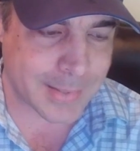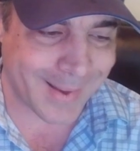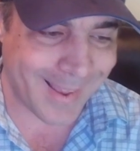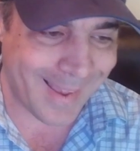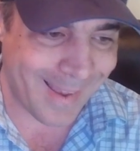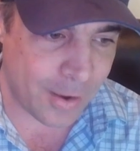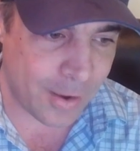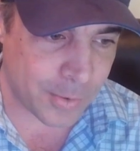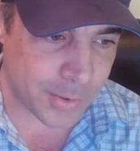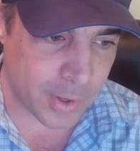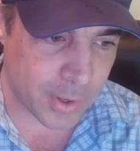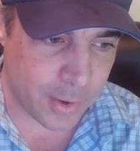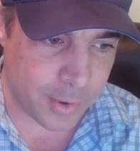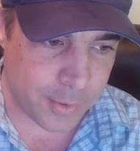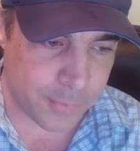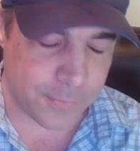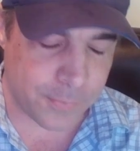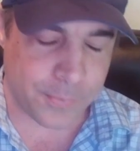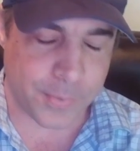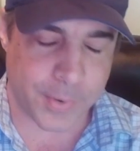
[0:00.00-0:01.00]
out
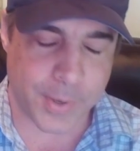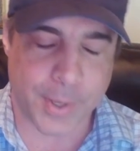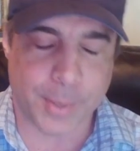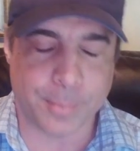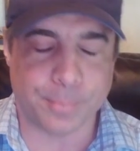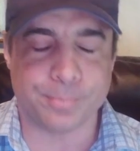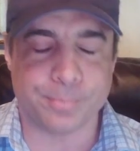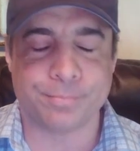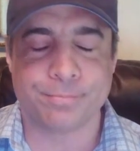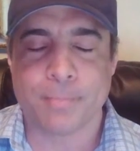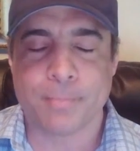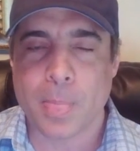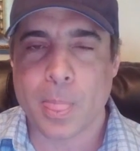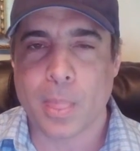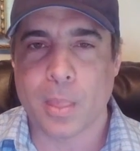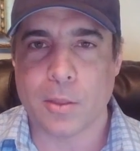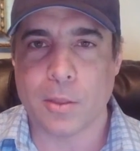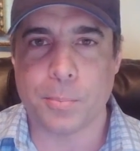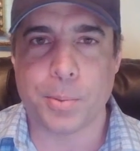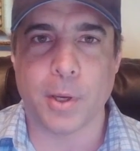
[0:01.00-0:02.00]
of
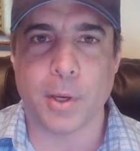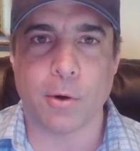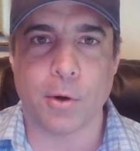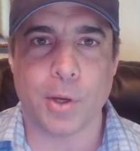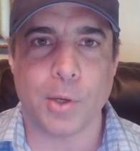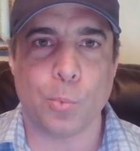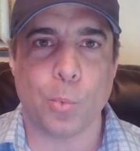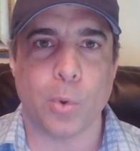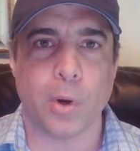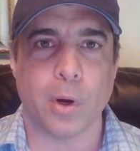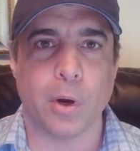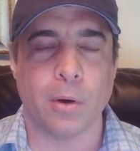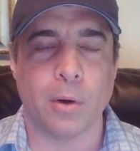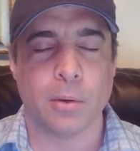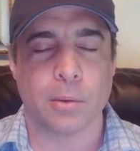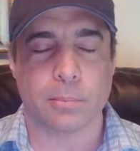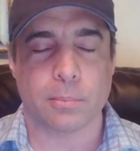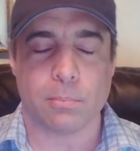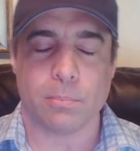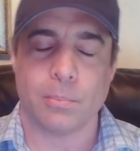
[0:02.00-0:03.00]
the period where
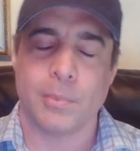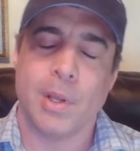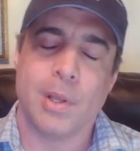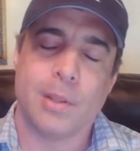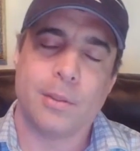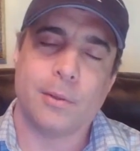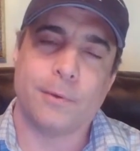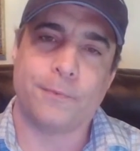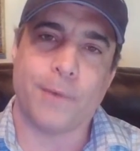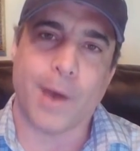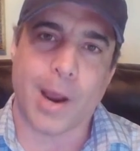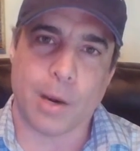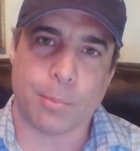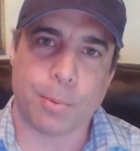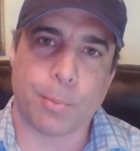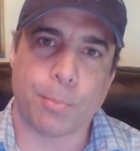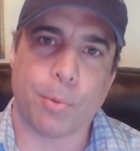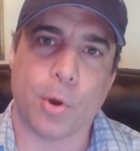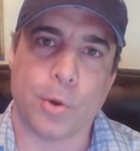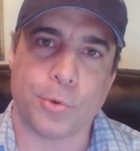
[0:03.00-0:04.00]
the final
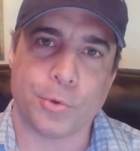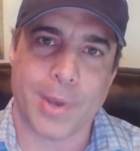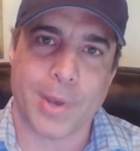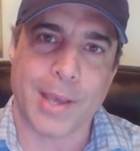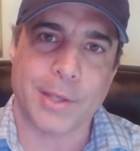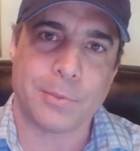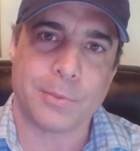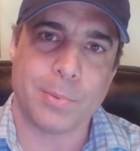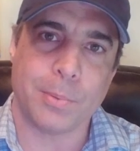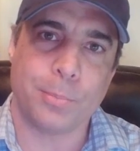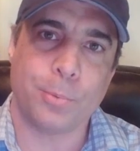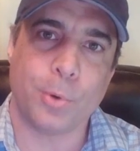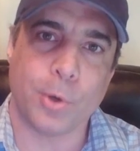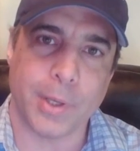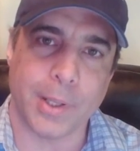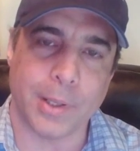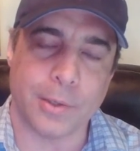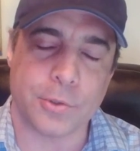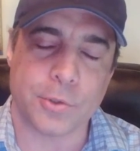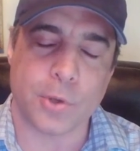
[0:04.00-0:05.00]
proposal has to be put
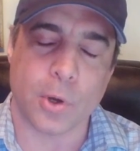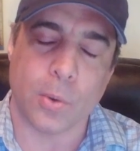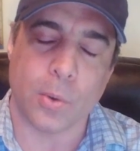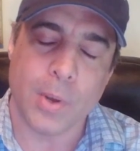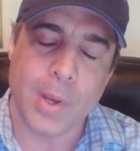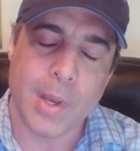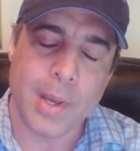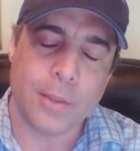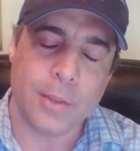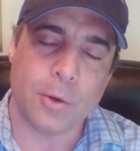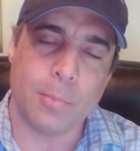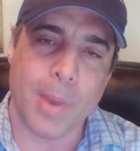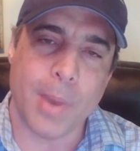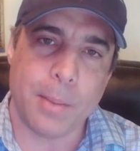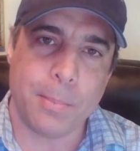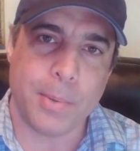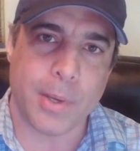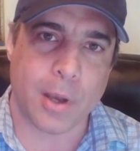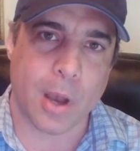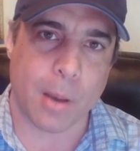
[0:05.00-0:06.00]
in. So there may
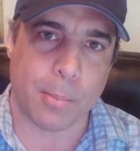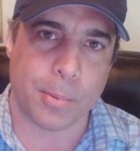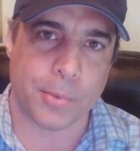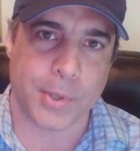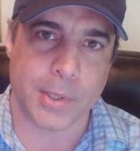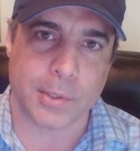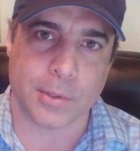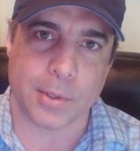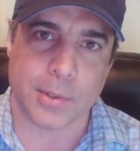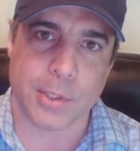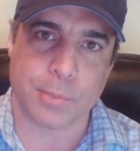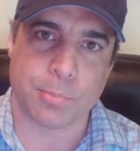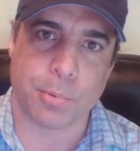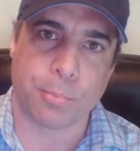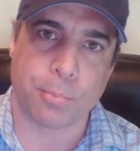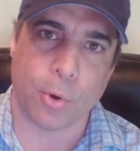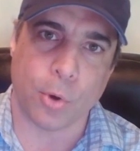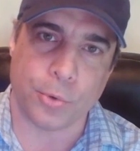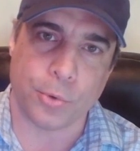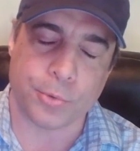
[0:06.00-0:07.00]
be a couple things on these
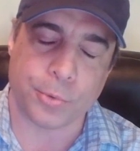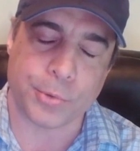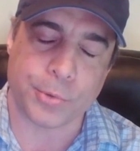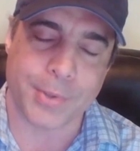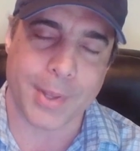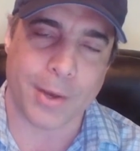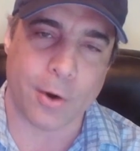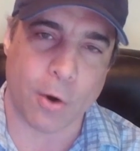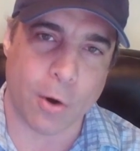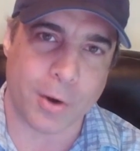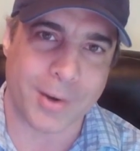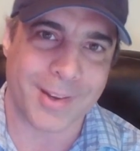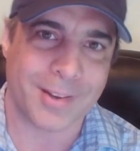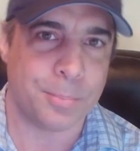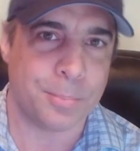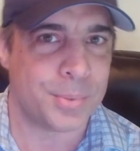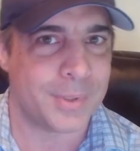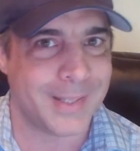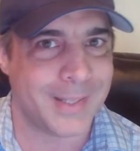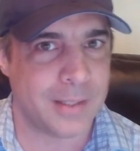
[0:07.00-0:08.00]
proposals that aren't
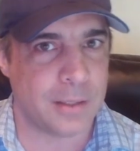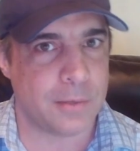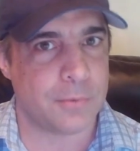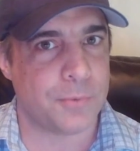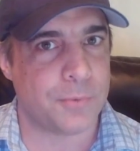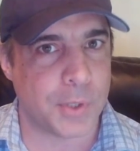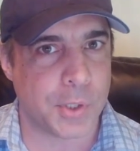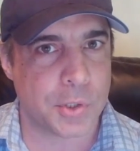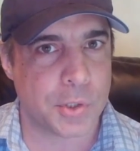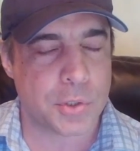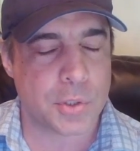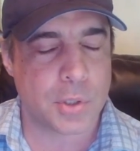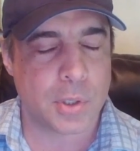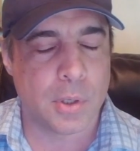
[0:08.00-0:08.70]
completely finished.